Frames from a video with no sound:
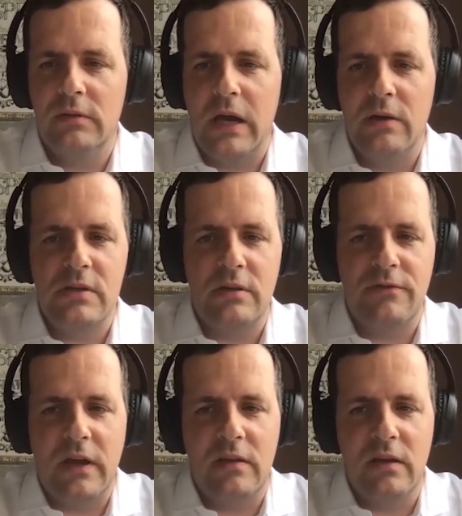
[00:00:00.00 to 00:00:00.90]
is it
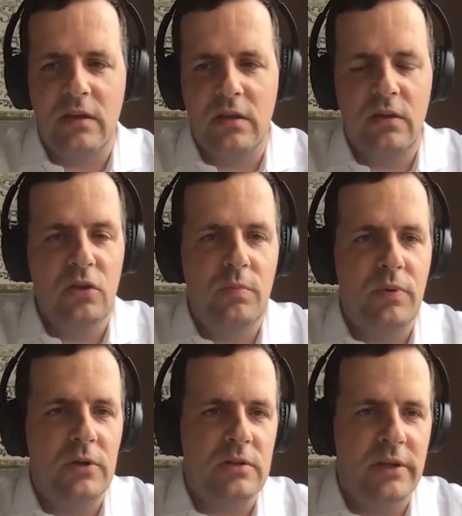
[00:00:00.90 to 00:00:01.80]
affecting you
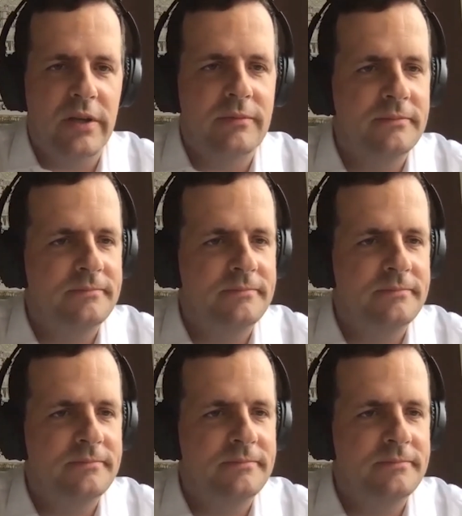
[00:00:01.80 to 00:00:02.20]
personally?